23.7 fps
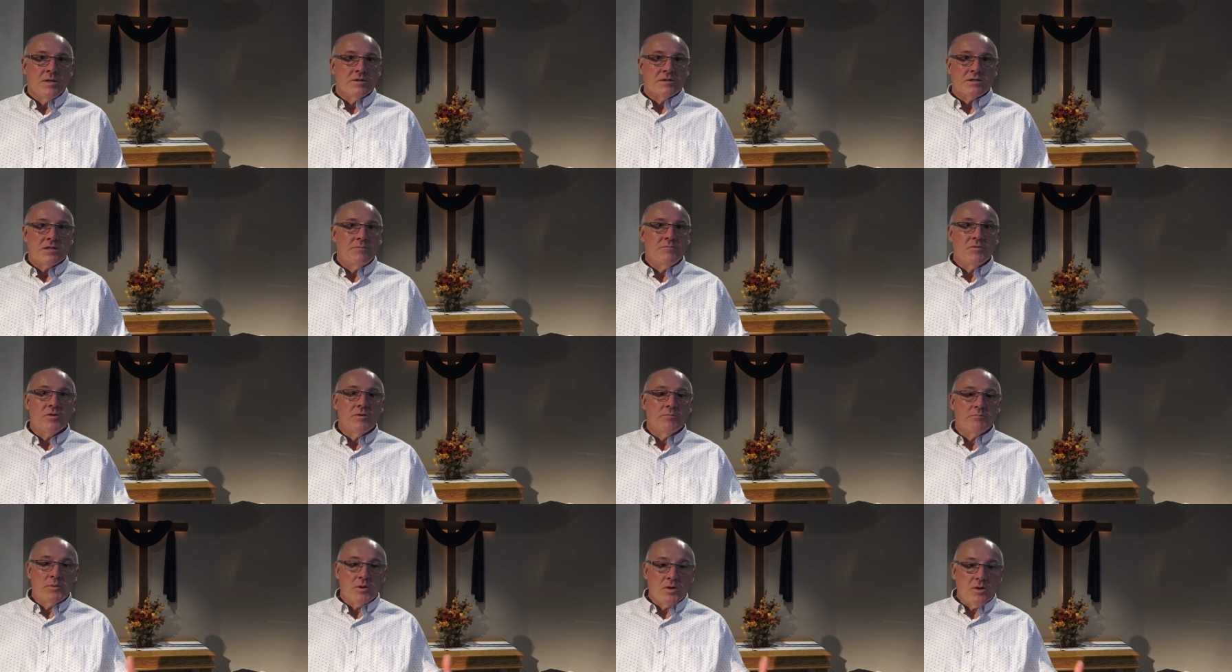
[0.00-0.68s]
Some
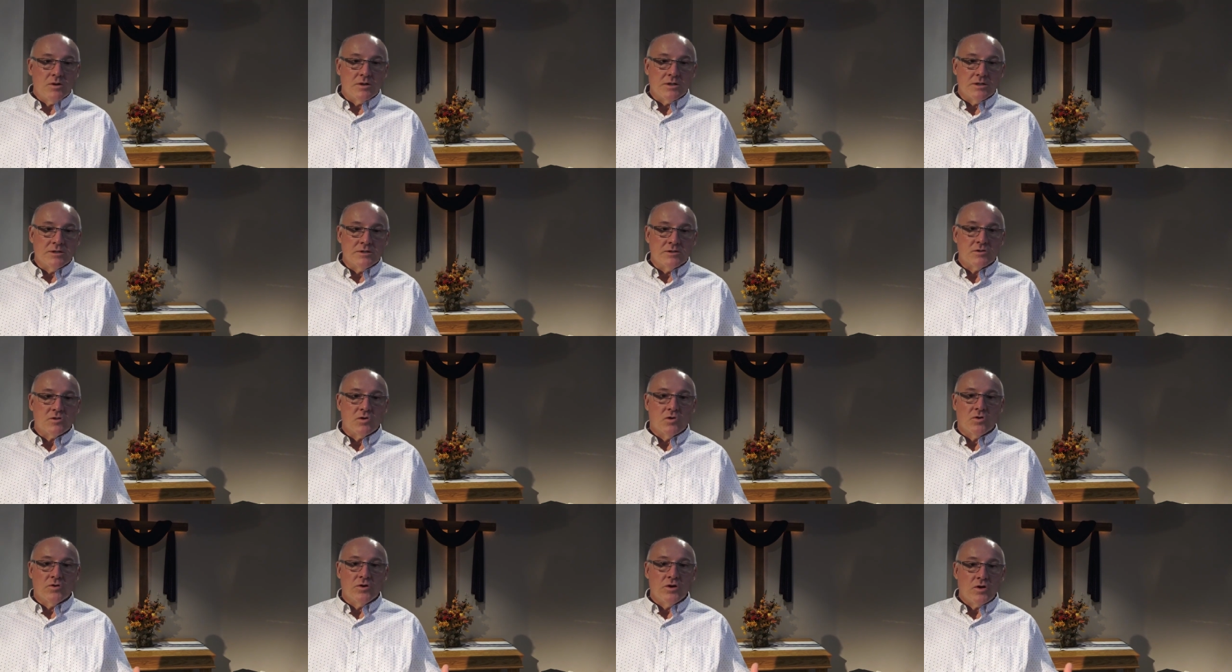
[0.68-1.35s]
of the
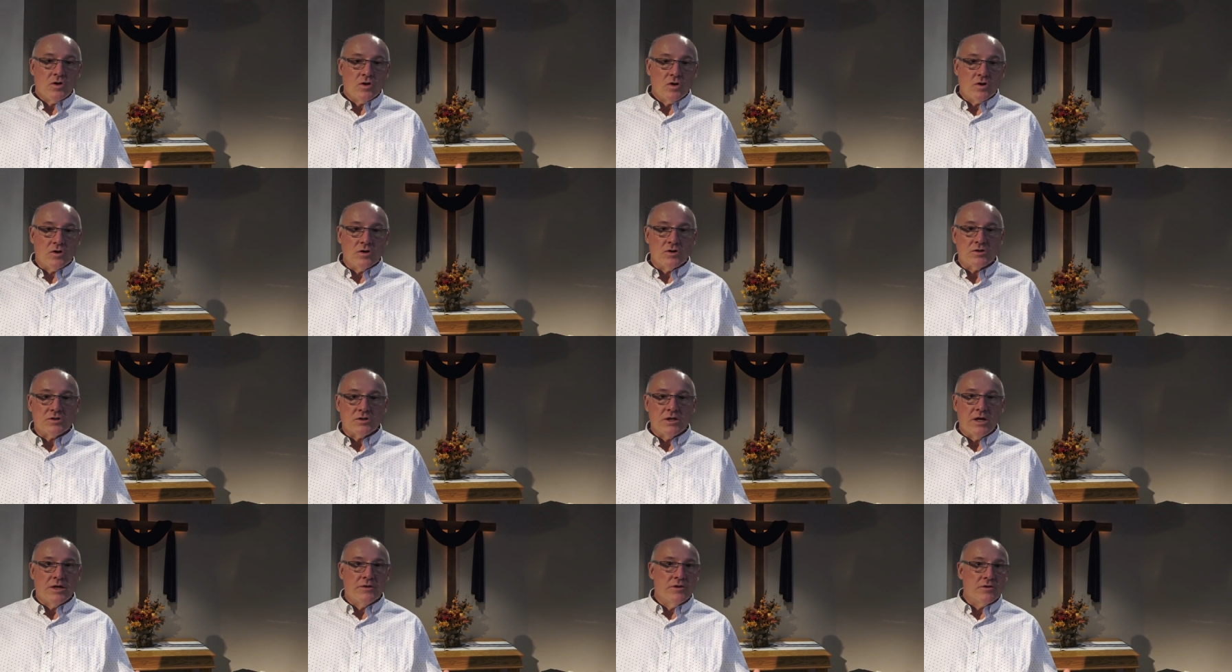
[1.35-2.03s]
burdens or the
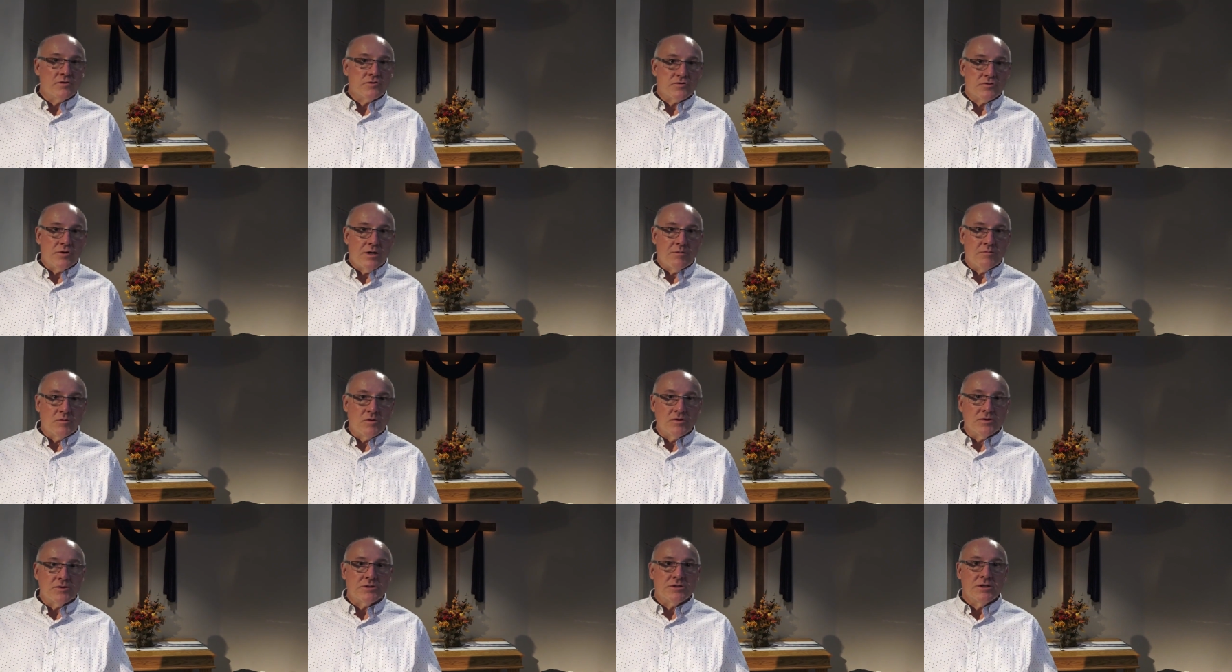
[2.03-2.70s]
hurts and the
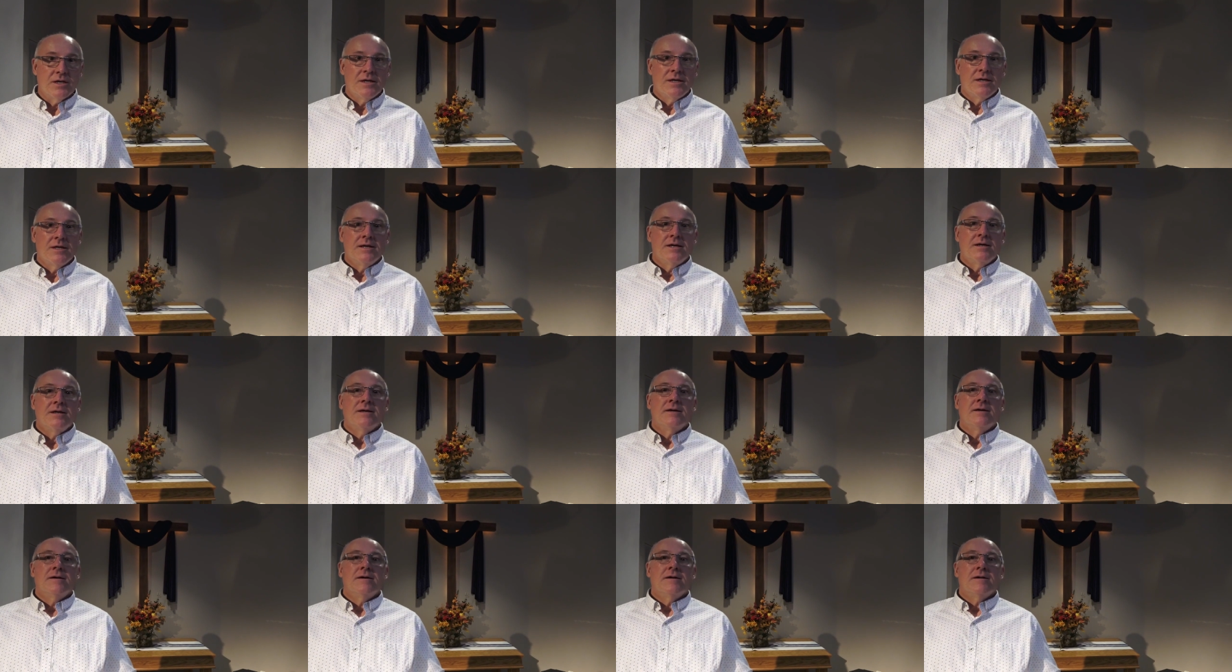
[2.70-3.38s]
troubles
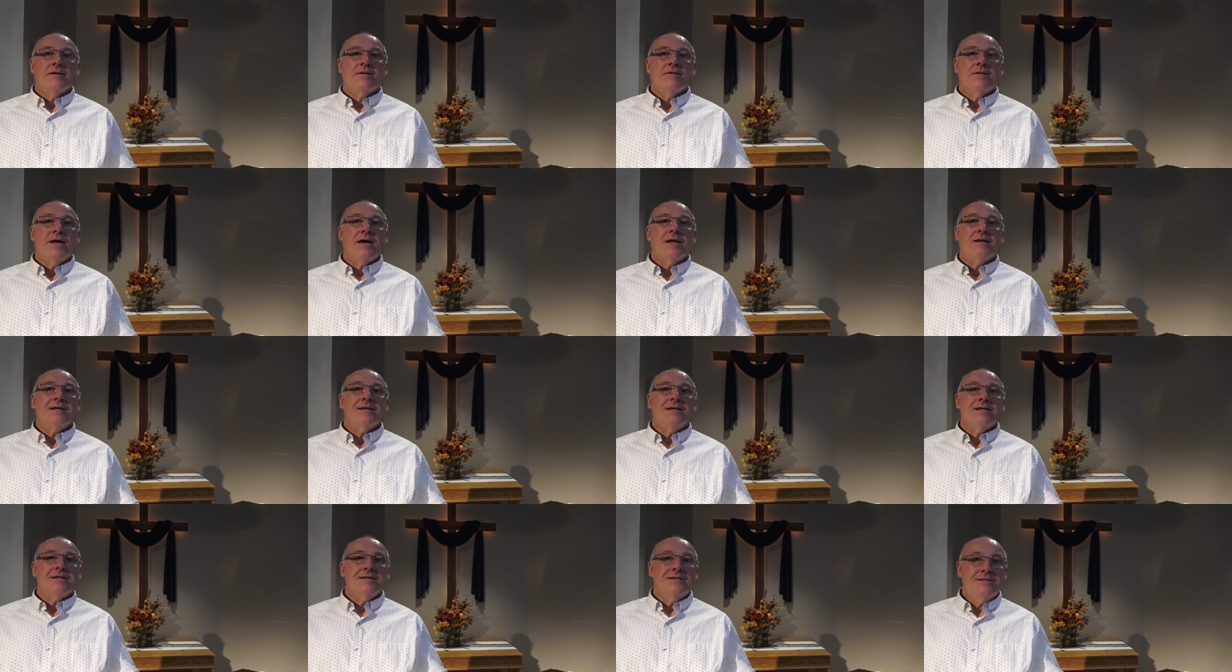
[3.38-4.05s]

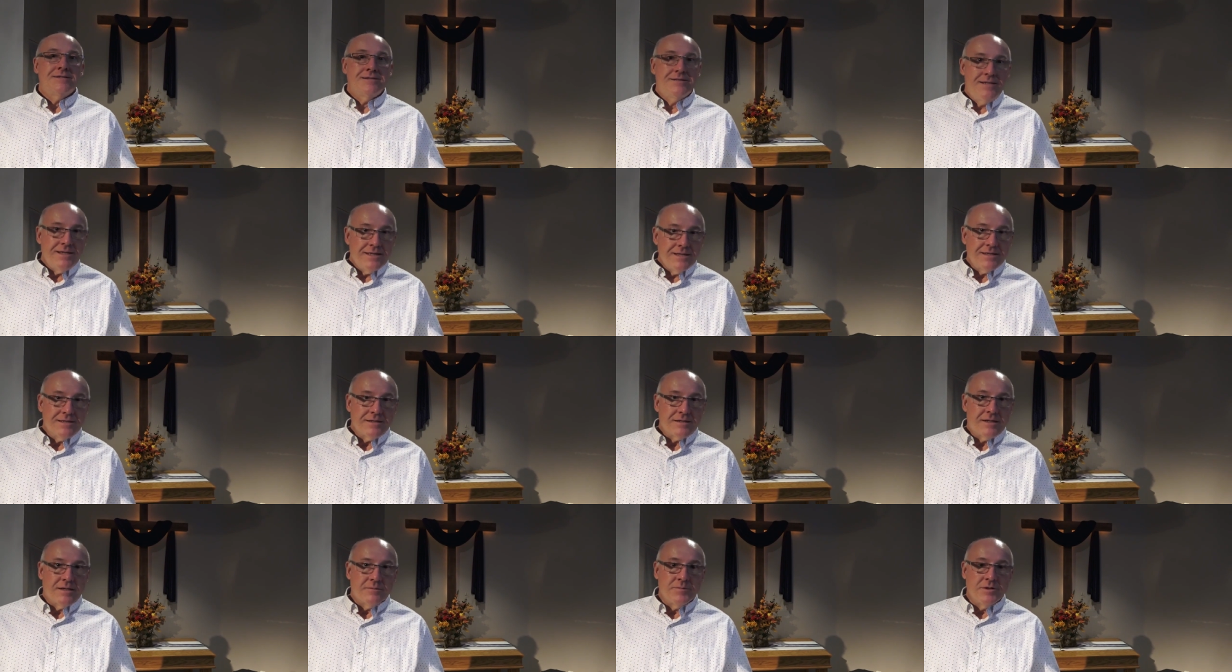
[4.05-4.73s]
that
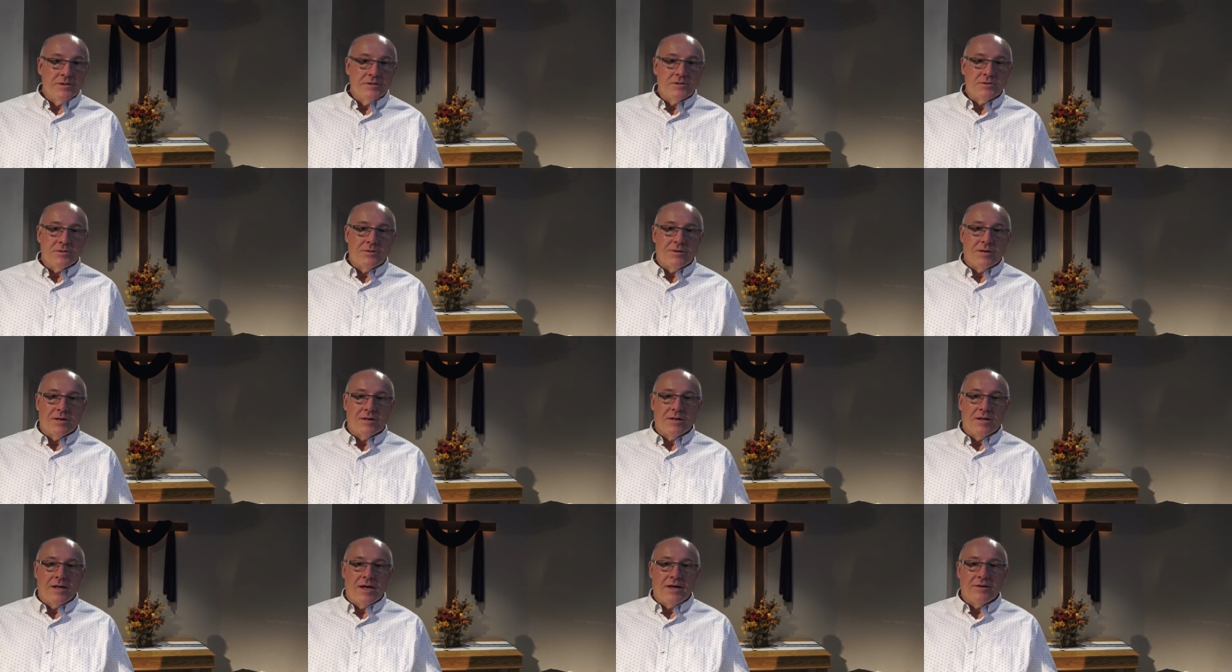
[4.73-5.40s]
didn't come into
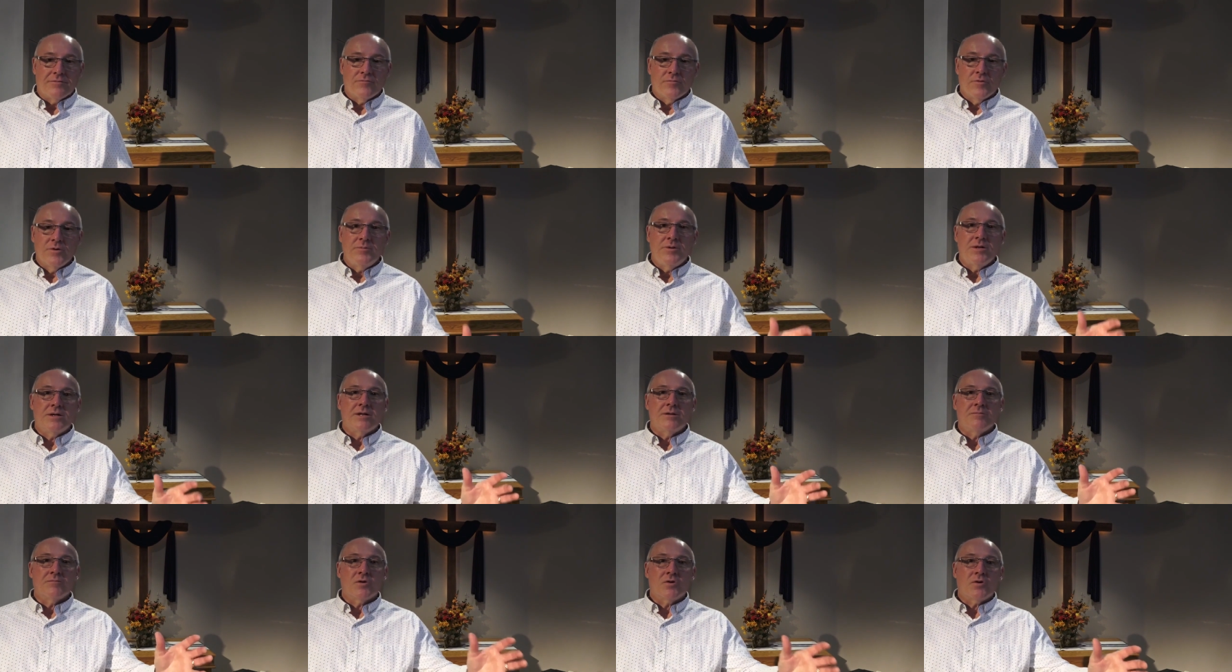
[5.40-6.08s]
our life. We
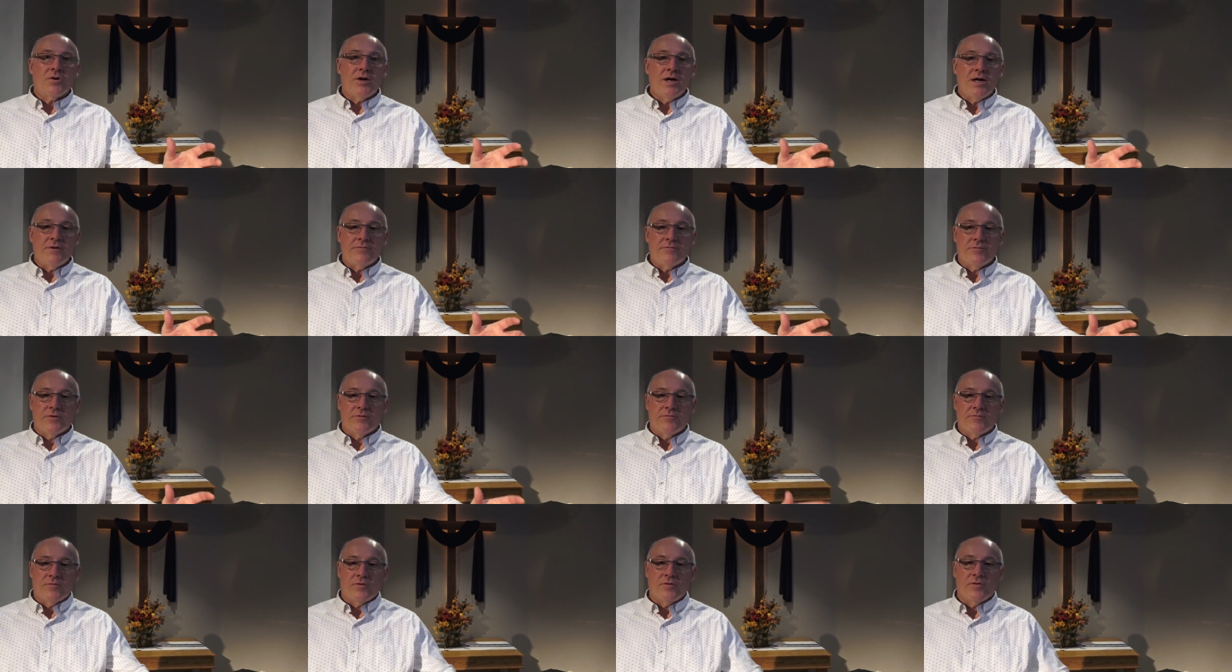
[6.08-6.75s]
become
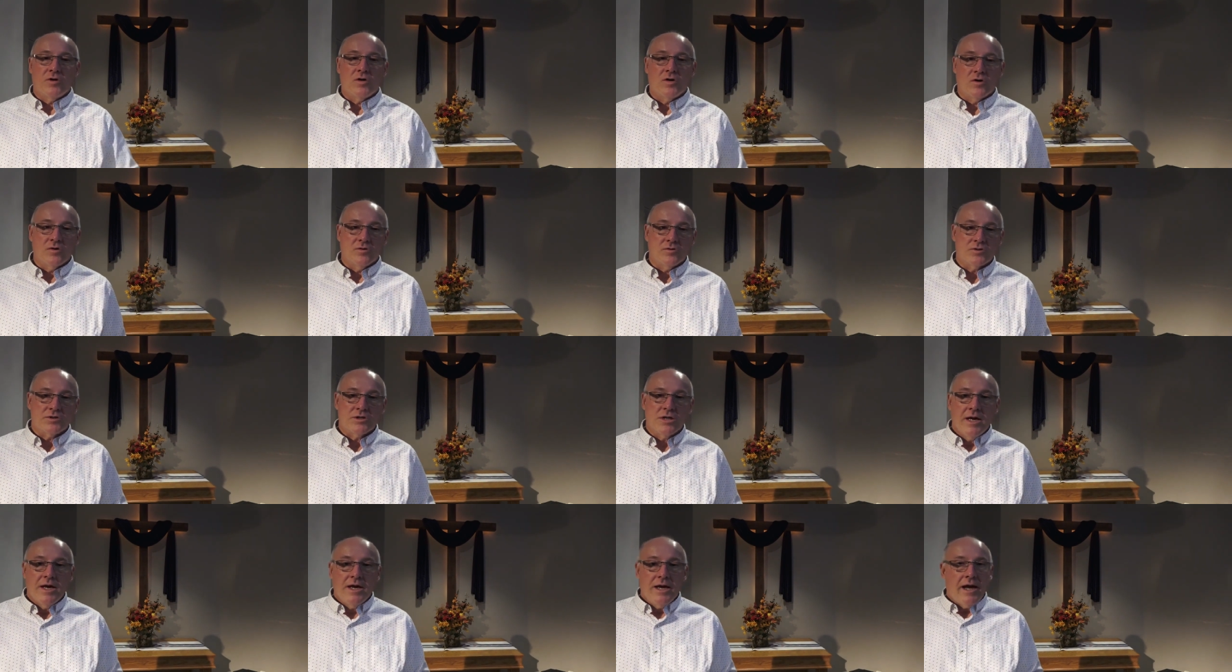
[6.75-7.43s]
grateful for
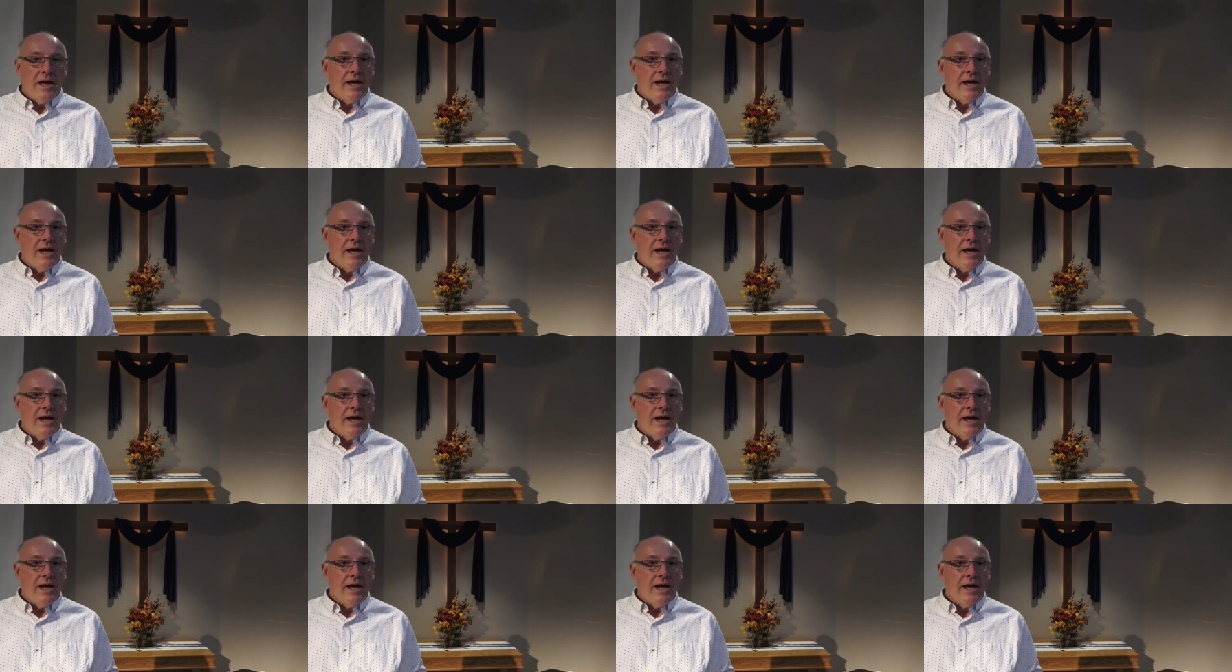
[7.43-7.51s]
those.